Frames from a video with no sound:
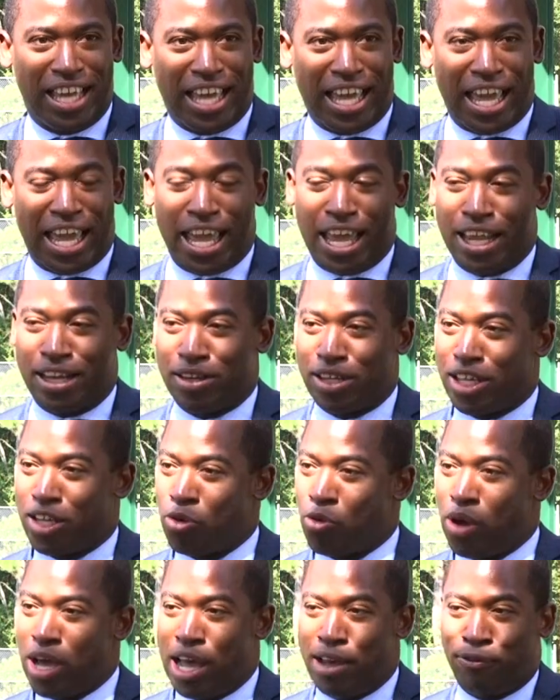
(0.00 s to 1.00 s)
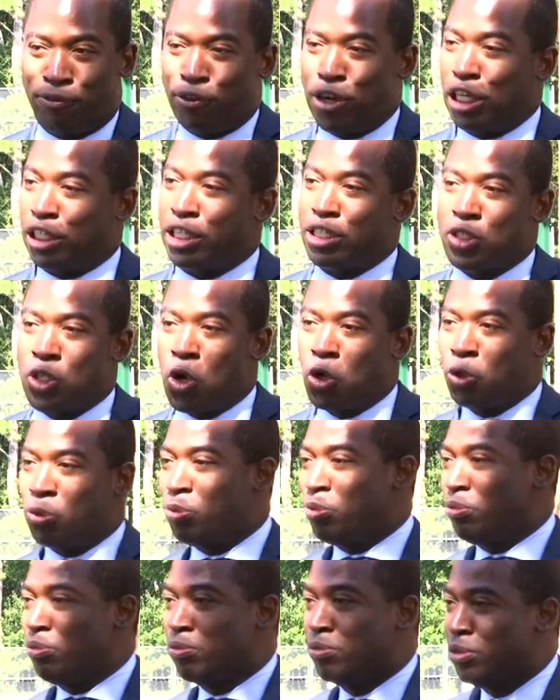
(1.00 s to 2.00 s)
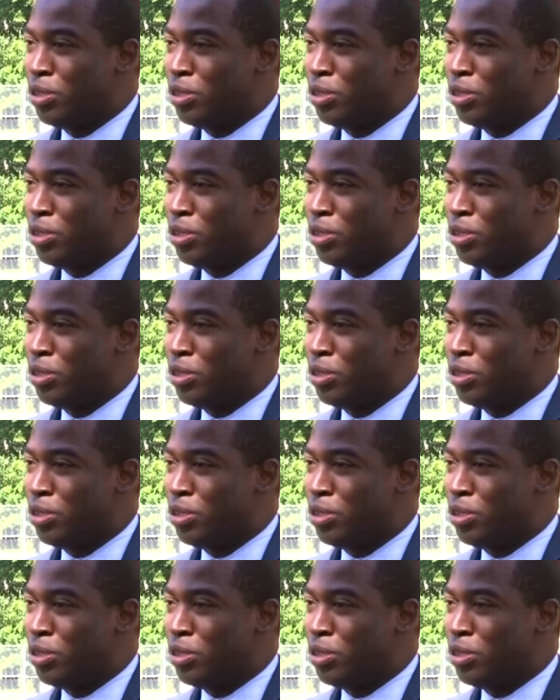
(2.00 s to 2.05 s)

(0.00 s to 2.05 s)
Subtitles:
And you know, I frankly told them,